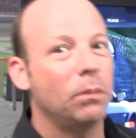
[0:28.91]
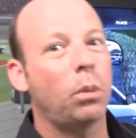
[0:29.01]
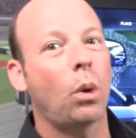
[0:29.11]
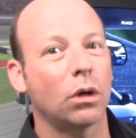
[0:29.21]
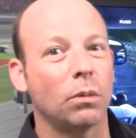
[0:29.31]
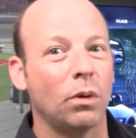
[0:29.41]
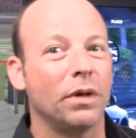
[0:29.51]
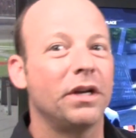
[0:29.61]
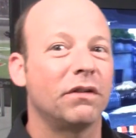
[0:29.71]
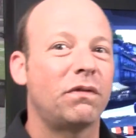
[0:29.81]

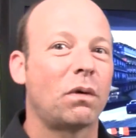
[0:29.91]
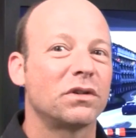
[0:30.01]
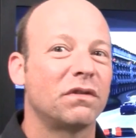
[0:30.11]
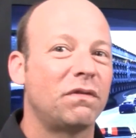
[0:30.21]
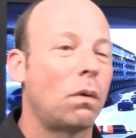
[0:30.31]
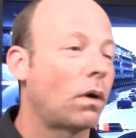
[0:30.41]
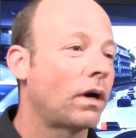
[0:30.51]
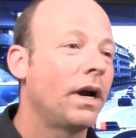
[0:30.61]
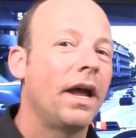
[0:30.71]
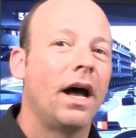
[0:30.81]
importable into Forza
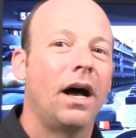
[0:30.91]
4.